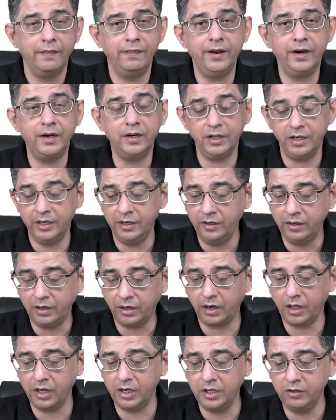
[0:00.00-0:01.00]
that in
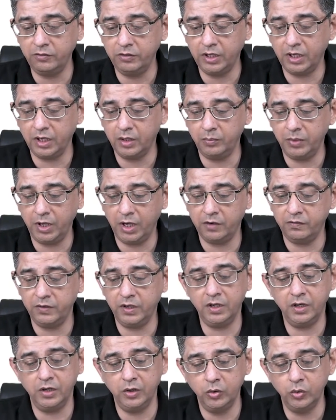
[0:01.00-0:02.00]
trolley we can be having
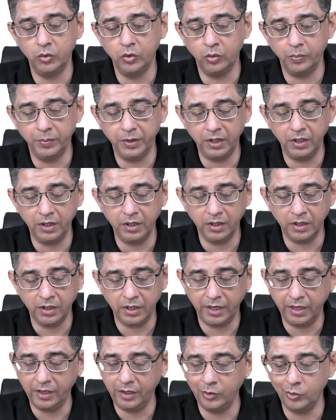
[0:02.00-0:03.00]
a leukopenia
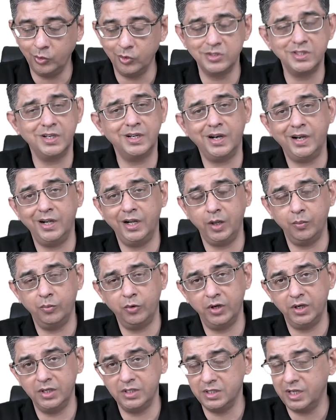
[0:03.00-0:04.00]
and leukocyte
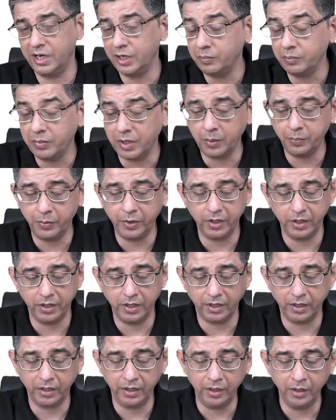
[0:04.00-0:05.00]
antibodies that may be
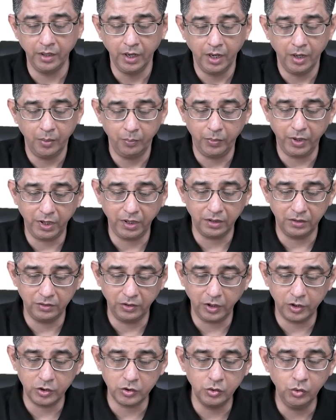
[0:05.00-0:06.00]
detected, but
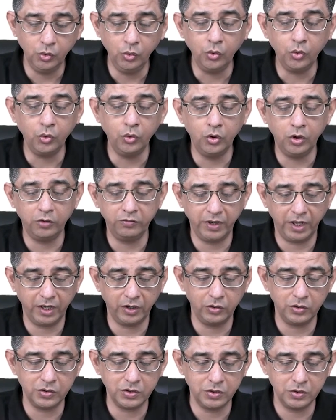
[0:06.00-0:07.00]
there is no rule of
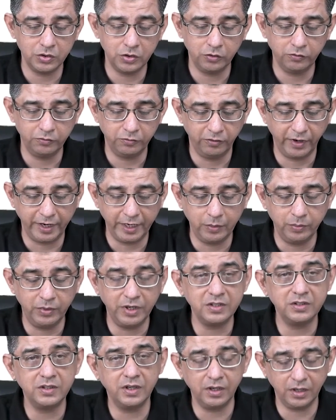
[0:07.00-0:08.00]
diagnosis of white
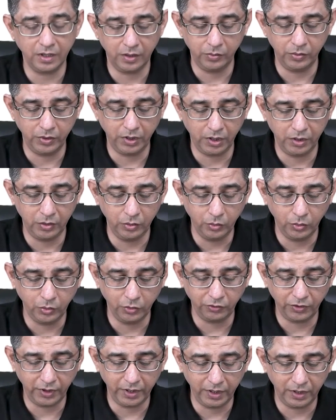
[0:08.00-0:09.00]
blood cell count and
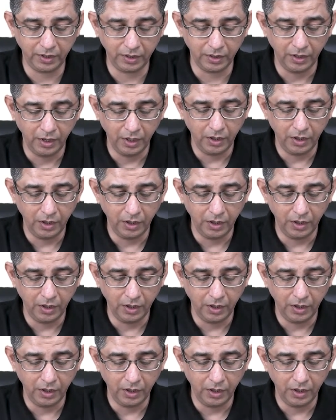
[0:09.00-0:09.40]
leukocyte